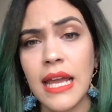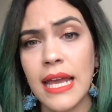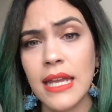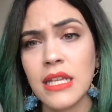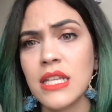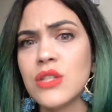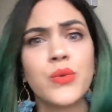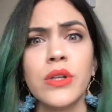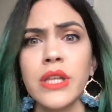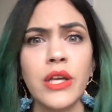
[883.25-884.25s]
and he's
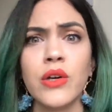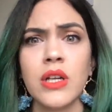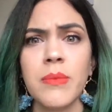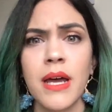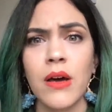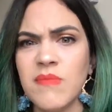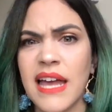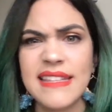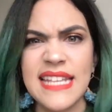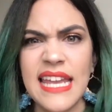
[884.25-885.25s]
really good about
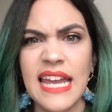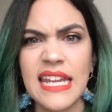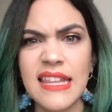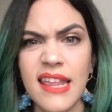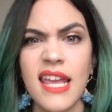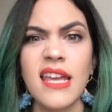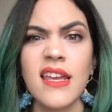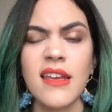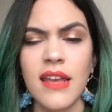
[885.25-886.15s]
not saying anything,